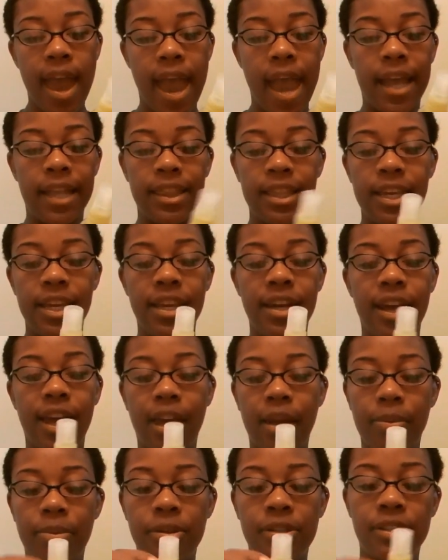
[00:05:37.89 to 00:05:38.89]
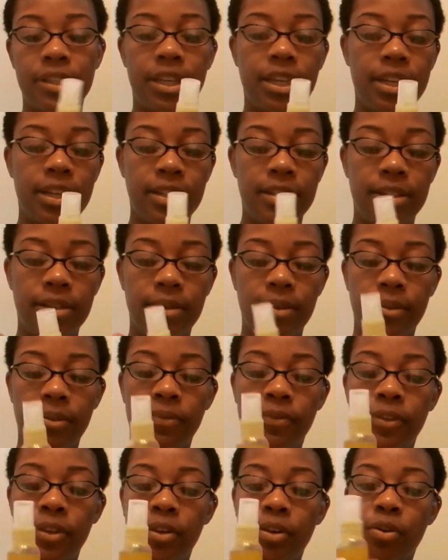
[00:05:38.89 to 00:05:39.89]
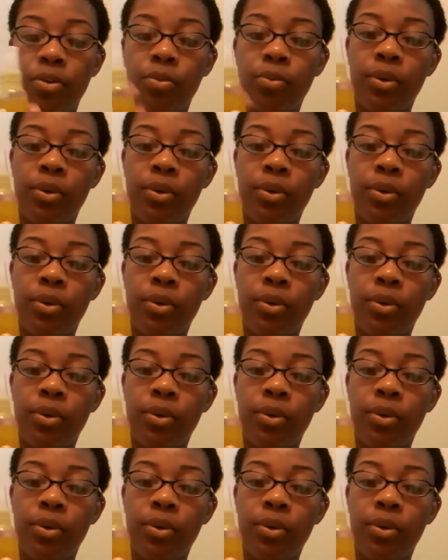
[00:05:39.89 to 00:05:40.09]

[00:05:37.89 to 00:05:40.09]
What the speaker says: And then I proceeded to fill